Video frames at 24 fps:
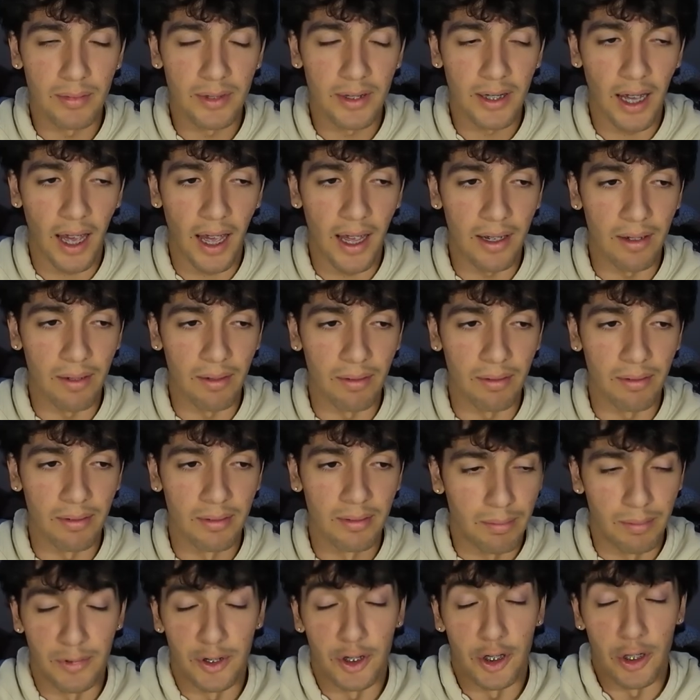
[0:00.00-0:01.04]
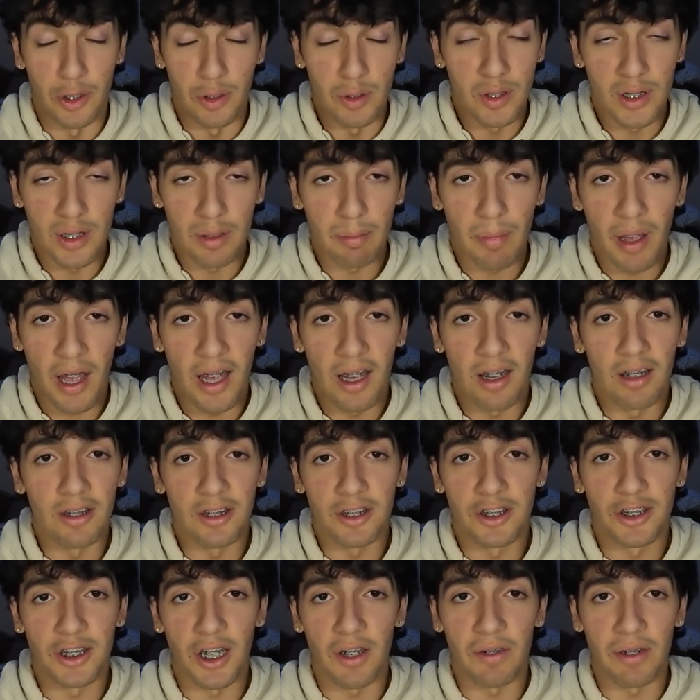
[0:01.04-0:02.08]
kind of choosing my own
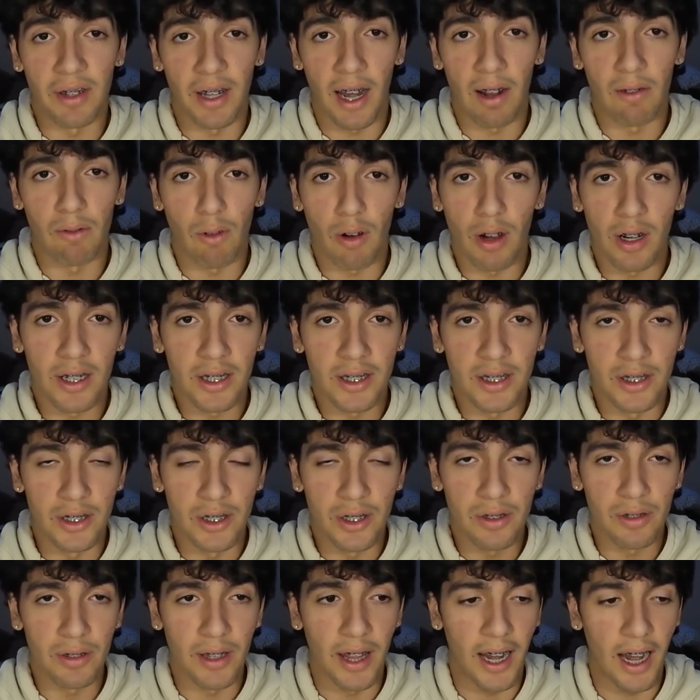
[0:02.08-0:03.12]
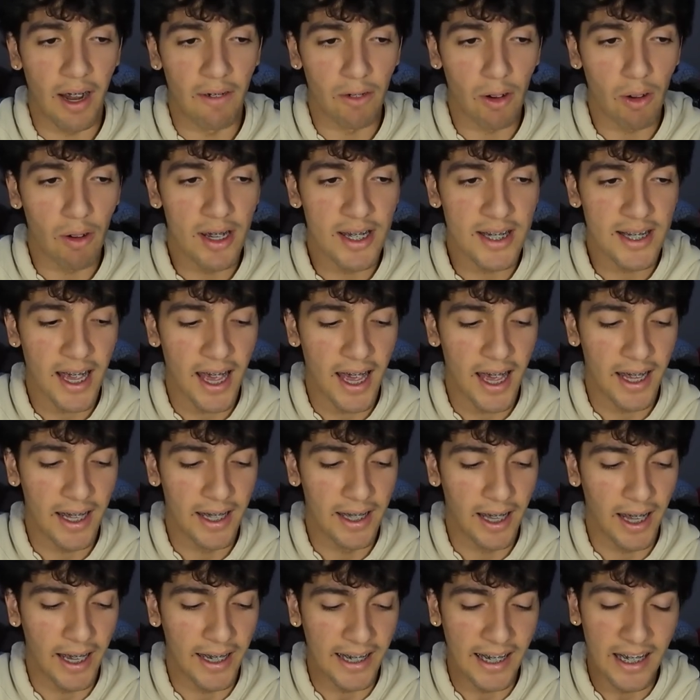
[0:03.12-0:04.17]
stuff that I've wanted to do, that I've always had
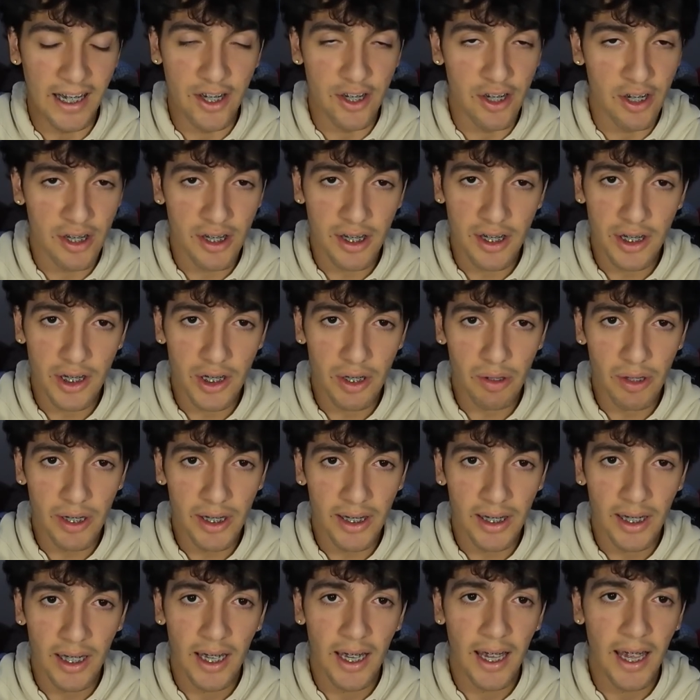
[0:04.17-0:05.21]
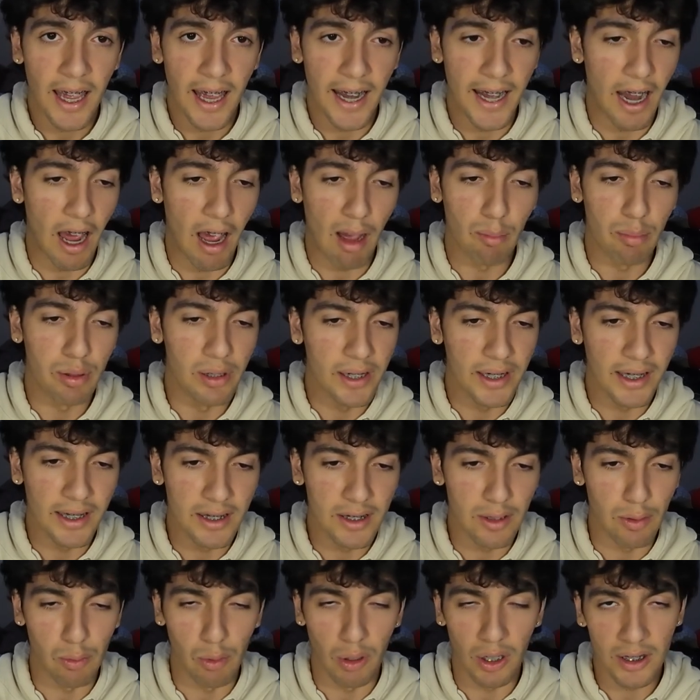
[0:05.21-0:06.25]
like interest in doing, and now I'm putting in
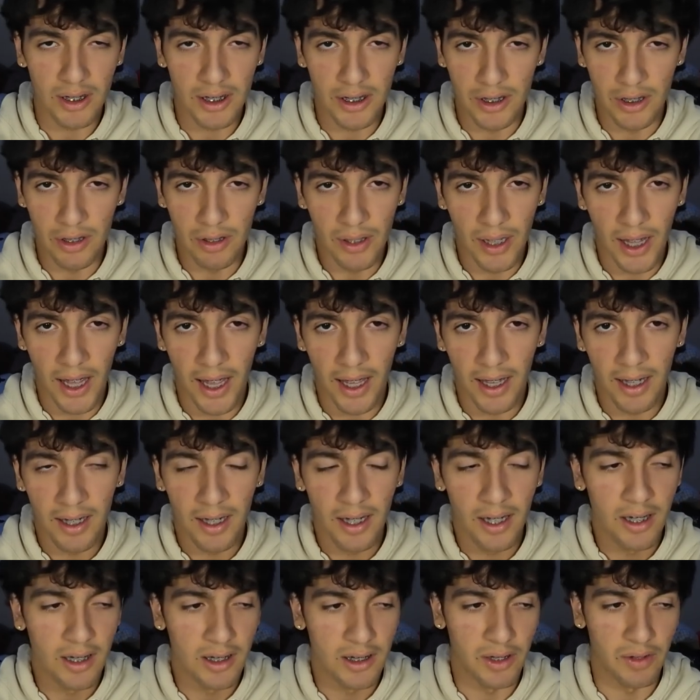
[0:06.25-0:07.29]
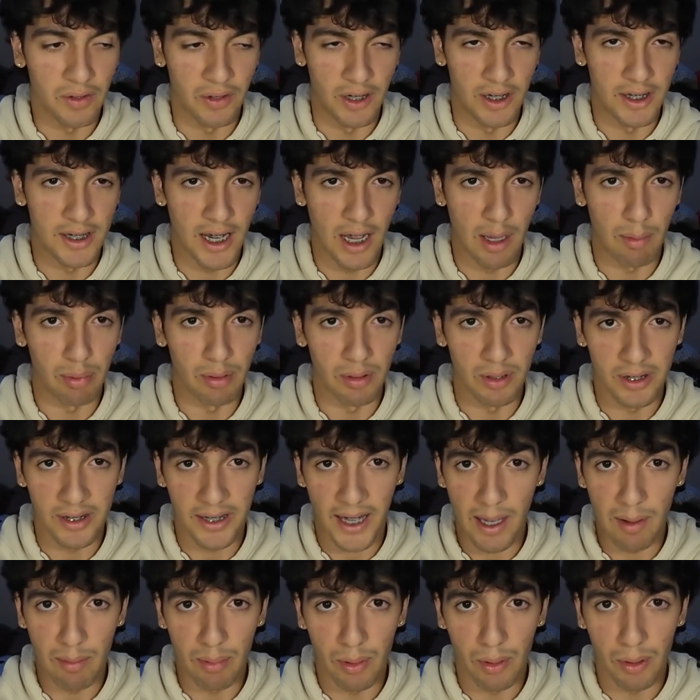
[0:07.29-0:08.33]
the work to do that. So for example,
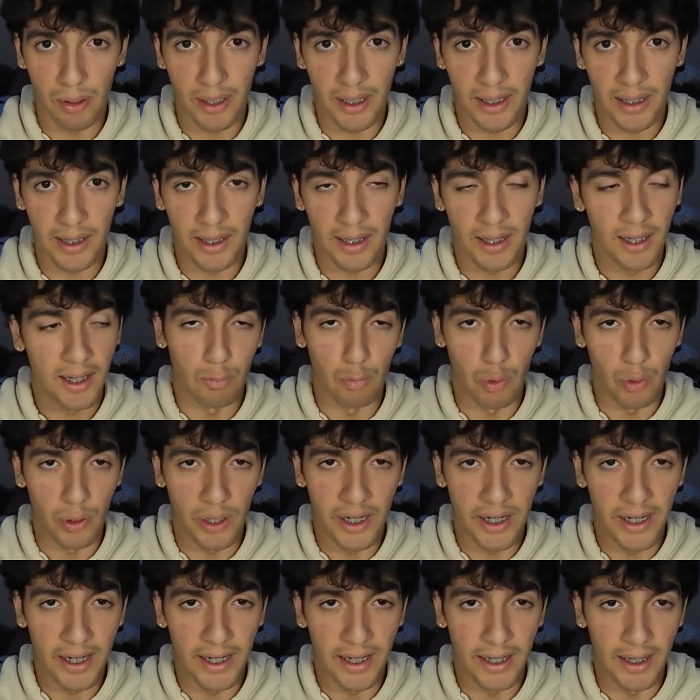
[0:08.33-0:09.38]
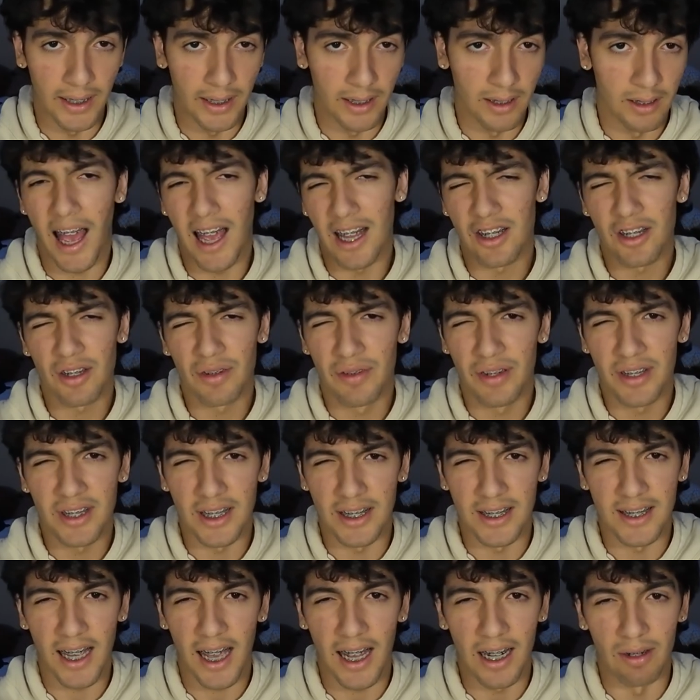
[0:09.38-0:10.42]
skateboarding, reading,
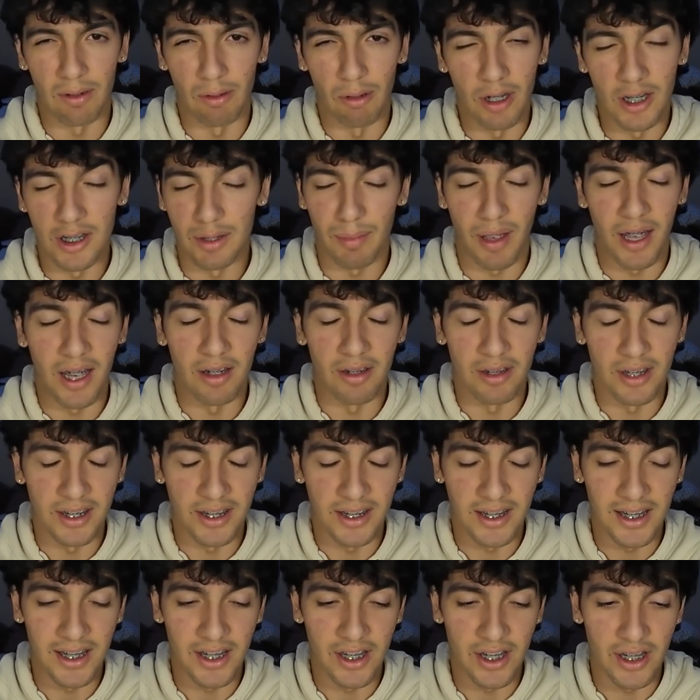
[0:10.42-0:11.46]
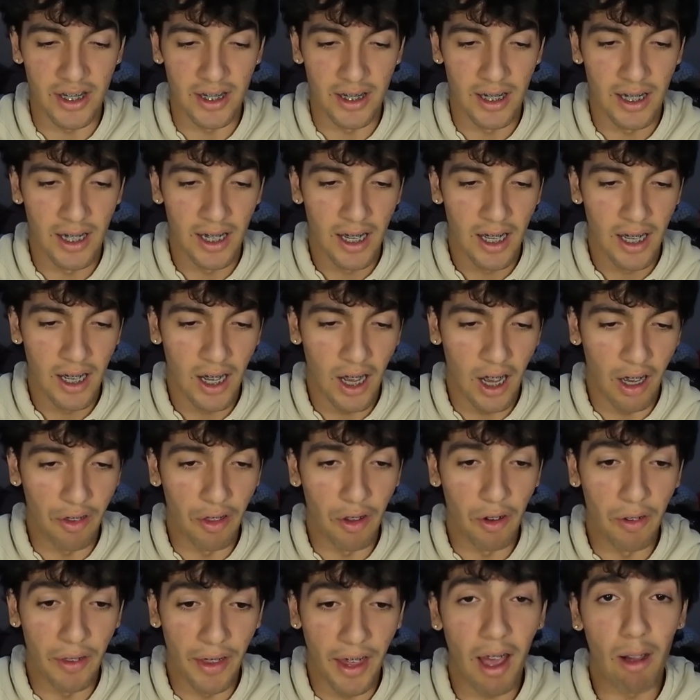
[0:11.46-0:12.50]
astrophysics kind of was my own decision.
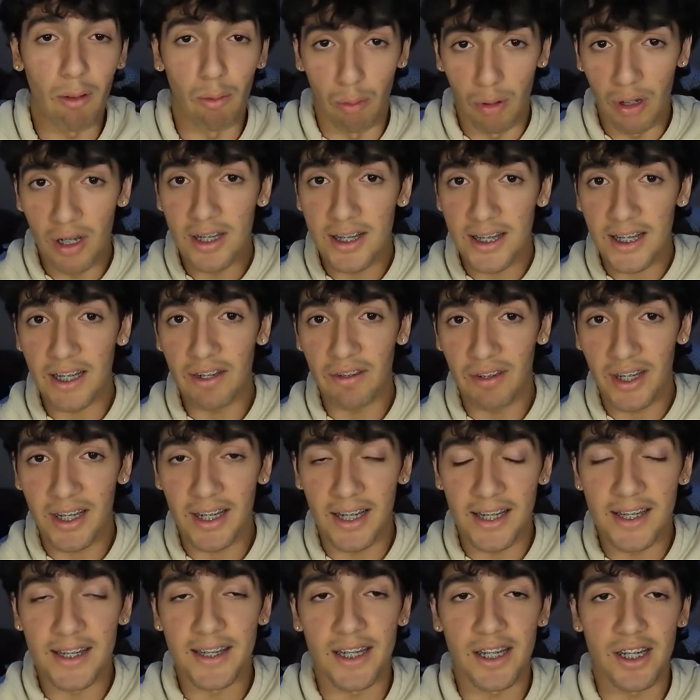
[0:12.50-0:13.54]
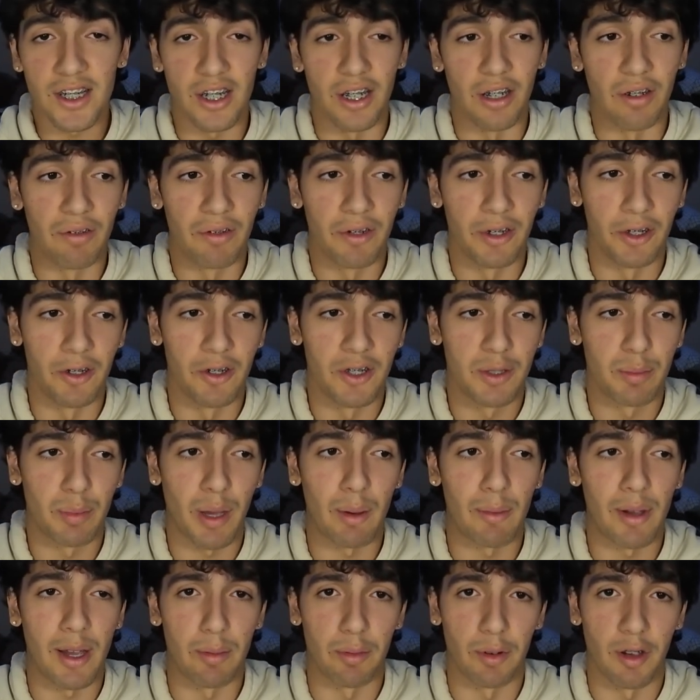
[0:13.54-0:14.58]
Although that was even a decision influenced
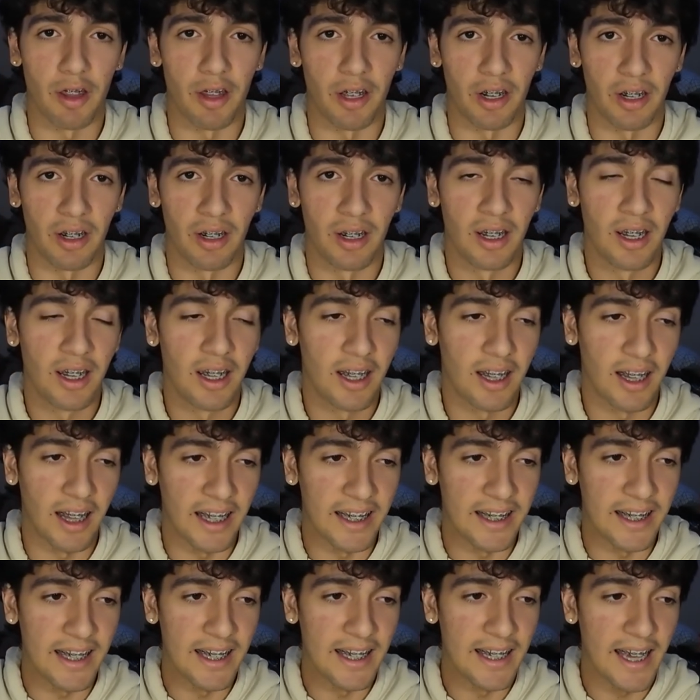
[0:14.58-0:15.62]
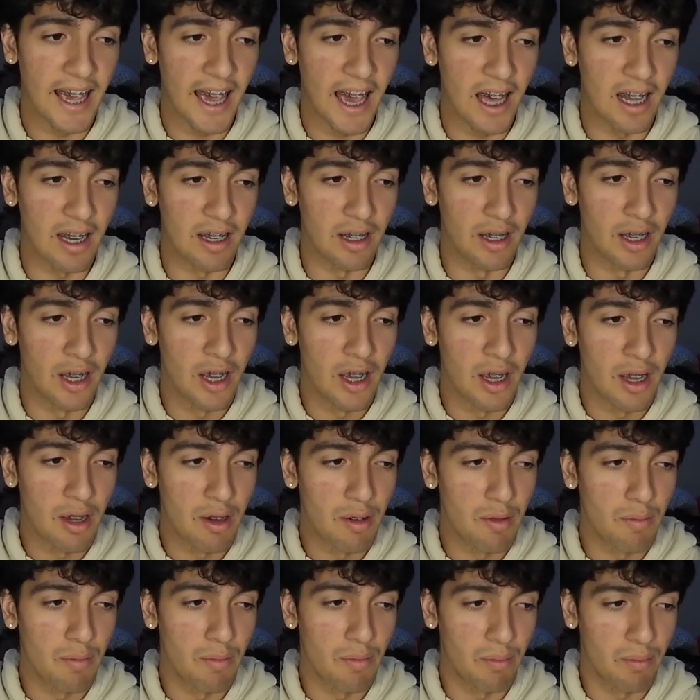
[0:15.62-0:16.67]
by my brother. Like he had
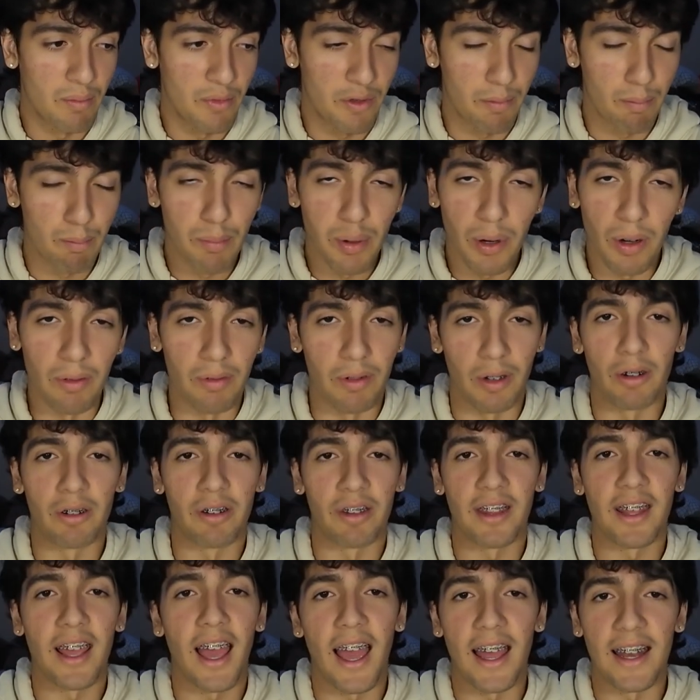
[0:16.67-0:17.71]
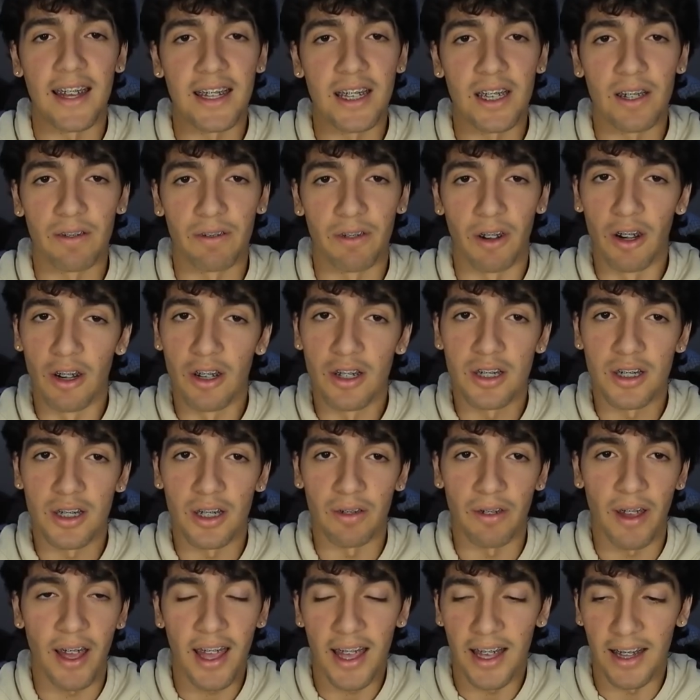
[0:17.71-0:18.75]
provoked the idea first
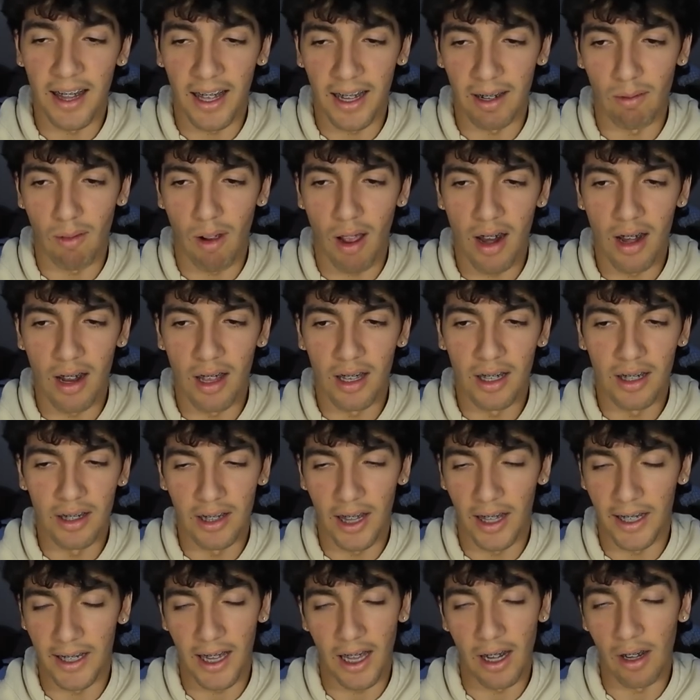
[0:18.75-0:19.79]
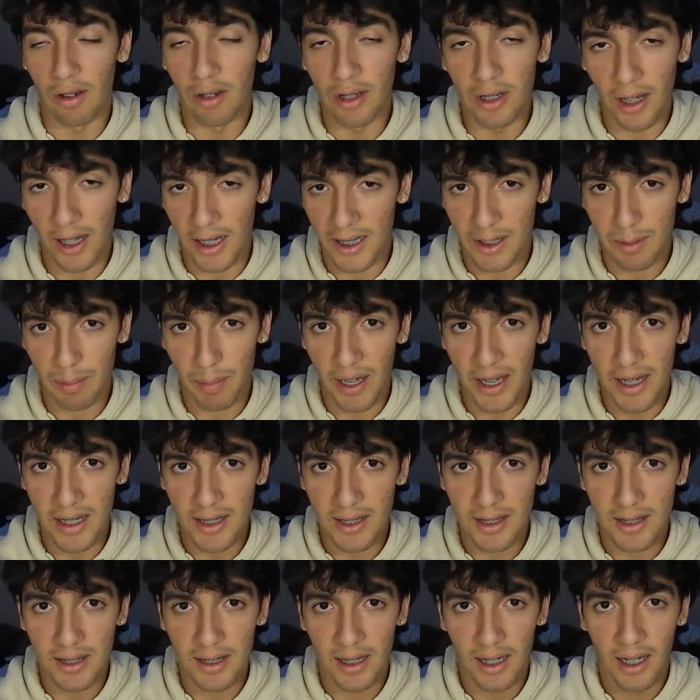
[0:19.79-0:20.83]
of, hey, like why not? Like I know you like
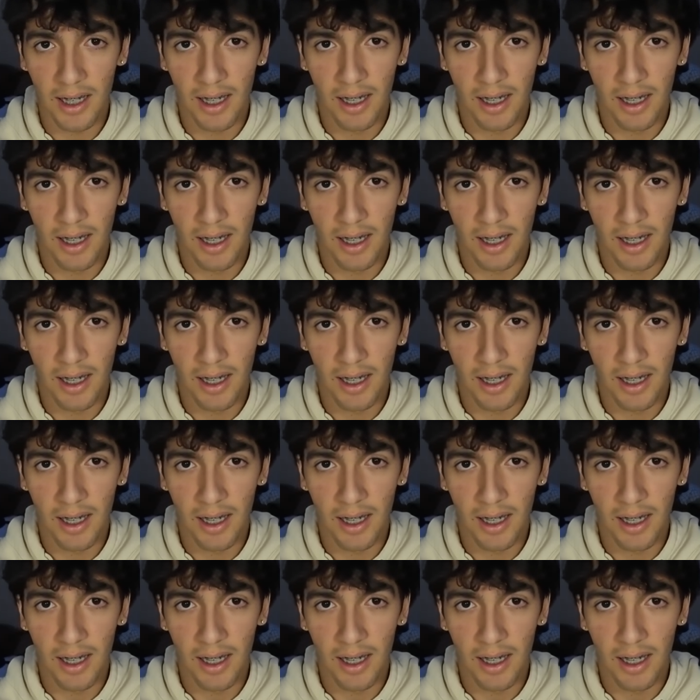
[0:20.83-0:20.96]
space